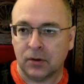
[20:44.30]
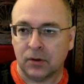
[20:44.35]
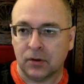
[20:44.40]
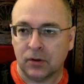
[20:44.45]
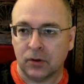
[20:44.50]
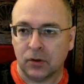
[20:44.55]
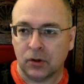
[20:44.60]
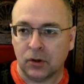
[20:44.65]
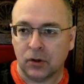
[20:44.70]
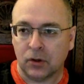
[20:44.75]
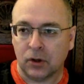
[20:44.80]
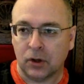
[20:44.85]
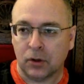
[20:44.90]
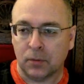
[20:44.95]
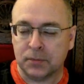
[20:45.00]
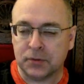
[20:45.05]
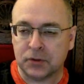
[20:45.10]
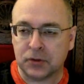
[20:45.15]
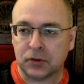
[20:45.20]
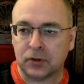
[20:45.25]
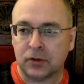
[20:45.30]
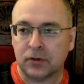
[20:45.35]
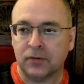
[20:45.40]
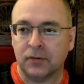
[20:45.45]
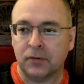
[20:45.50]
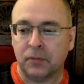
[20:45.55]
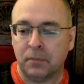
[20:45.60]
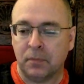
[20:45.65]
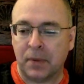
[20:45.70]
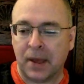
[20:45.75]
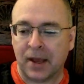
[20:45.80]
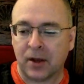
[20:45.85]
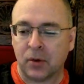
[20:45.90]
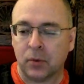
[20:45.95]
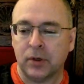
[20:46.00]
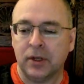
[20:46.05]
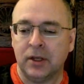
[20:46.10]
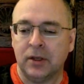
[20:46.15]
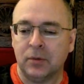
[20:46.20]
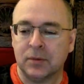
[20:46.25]
observed back when he
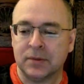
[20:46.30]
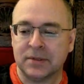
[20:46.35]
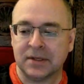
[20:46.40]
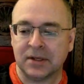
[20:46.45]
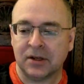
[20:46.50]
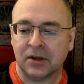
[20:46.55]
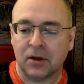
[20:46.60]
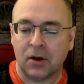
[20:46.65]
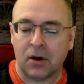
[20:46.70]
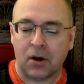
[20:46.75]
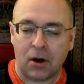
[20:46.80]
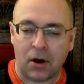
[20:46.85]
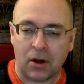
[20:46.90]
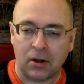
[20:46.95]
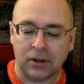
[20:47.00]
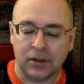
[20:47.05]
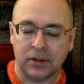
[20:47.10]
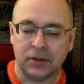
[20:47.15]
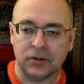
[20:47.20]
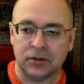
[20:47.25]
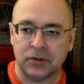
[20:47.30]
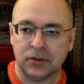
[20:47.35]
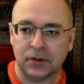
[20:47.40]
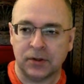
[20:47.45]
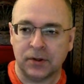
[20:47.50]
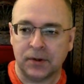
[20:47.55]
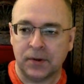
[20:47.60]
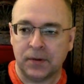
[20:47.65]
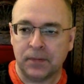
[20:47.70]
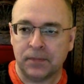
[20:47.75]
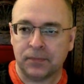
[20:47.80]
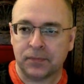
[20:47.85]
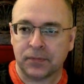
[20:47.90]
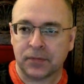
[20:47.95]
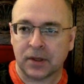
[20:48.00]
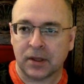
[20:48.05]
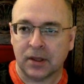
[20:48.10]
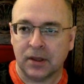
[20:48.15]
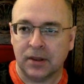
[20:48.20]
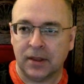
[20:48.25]
was in college
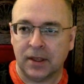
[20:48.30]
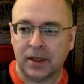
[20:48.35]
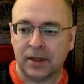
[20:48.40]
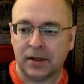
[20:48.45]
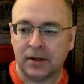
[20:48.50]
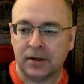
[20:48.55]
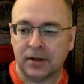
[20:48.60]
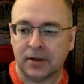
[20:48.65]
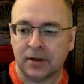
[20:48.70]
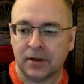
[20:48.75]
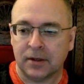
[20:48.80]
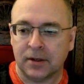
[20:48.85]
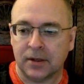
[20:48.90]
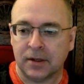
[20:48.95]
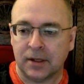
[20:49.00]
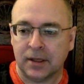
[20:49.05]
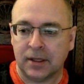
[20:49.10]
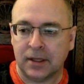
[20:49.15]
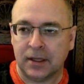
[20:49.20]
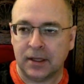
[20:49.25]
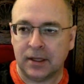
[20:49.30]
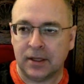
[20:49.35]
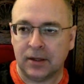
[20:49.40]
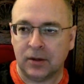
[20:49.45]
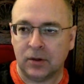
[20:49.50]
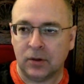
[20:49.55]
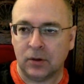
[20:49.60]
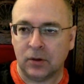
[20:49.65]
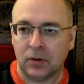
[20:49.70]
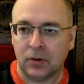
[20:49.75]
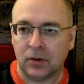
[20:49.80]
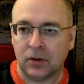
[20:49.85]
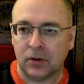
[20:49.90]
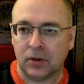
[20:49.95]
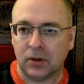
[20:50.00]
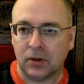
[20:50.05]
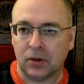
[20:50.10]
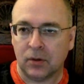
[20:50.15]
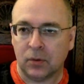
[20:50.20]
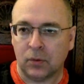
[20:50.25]
that he
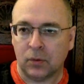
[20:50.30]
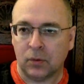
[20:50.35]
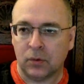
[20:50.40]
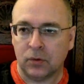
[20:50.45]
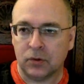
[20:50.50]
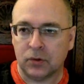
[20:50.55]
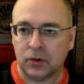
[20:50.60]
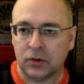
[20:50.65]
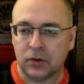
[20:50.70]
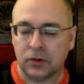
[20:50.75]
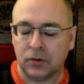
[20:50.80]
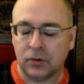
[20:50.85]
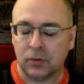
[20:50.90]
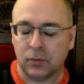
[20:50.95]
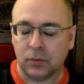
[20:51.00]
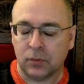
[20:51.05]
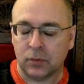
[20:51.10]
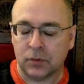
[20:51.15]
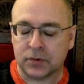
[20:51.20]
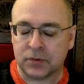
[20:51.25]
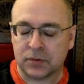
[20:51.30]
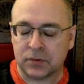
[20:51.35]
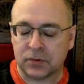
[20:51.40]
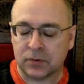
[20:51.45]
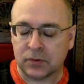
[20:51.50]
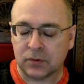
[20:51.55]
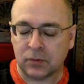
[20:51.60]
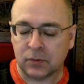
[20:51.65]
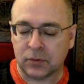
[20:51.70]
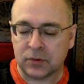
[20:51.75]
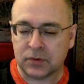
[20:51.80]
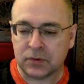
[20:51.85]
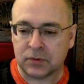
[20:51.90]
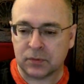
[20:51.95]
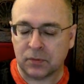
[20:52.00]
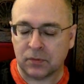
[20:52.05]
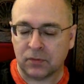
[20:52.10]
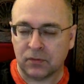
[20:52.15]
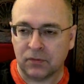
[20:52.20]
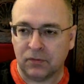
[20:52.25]
was
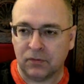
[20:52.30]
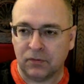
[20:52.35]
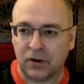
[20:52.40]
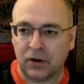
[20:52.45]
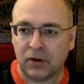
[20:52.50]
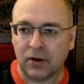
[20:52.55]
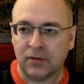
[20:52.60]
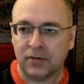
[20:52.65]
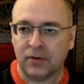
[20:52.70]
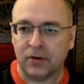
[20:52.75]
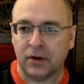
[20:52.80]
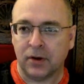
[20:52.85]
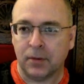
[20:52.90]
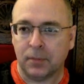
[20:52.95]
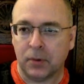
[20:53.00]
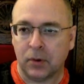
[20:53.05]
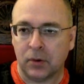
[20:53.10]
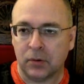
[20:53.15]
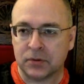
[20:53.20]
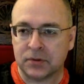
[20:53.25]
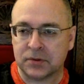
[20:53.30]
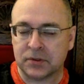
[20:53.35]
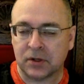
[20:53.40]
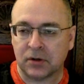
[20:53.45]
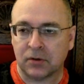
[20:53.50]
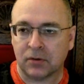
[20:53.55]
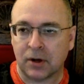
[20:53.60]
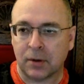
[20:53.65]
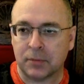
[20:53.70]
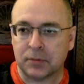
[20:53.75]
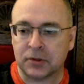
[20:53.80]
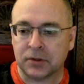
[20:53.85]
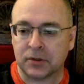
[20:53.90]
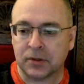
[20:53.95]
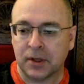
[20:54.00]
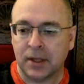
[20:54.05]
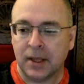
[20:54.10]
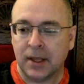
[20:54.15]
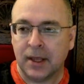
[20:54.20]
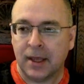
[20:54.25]
very, very opposed to corruption,
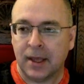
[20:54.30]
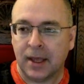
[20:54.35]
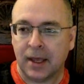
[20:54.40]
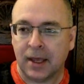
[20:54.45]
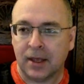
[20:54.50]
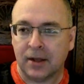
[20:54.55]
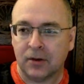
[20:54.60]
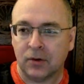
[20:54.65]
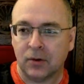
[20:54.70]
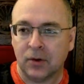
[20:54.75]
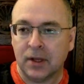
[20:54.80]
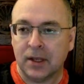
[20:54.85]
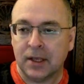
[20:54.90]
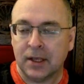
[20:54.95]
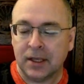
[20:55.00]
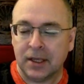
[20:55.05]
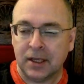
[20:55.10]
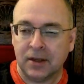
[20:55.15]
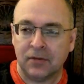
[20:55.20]
and if